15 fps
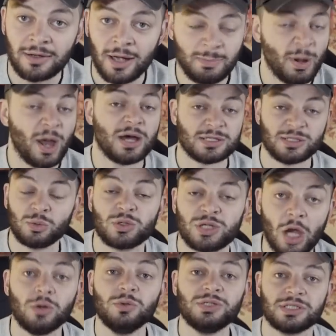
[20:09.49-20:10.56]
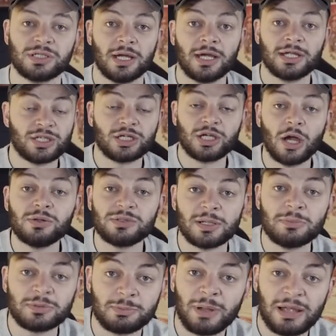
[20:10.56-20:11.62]
a personal coach to coach
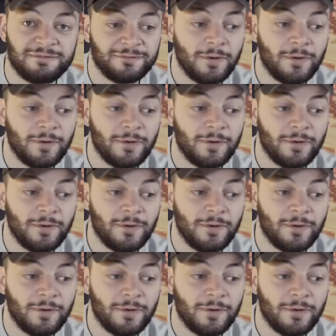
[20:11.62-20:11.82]
him to play